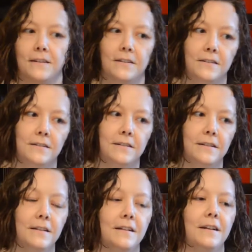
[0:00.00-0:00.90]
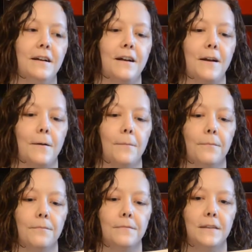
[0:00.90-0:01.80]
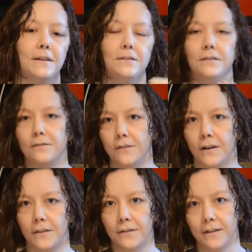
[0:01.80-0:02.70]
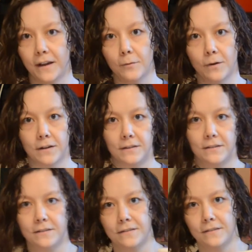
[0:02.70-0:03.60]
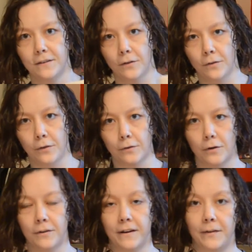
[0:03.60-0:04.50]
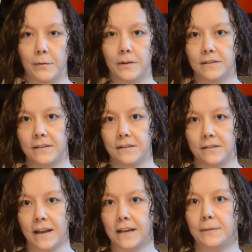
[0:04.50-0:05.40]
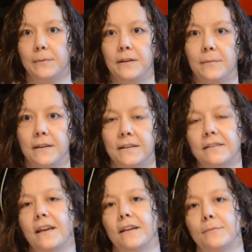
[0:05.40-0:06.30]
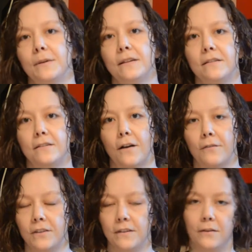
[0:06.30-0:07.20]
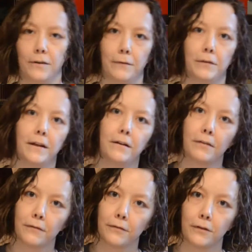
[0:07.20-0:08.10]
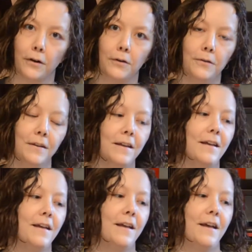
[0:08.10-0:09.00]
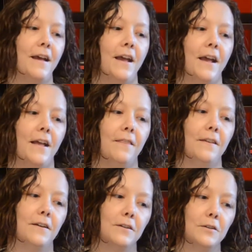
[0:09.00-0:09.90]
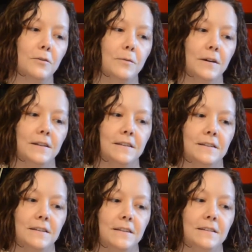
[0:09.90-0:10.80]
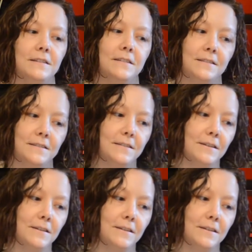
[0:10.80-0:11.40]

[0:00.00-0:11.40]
uncle killed his father and now wants the throne, and now he wants to kill Caspian because Caspian's obviously the rightful heir of the throne, and the uncle wants his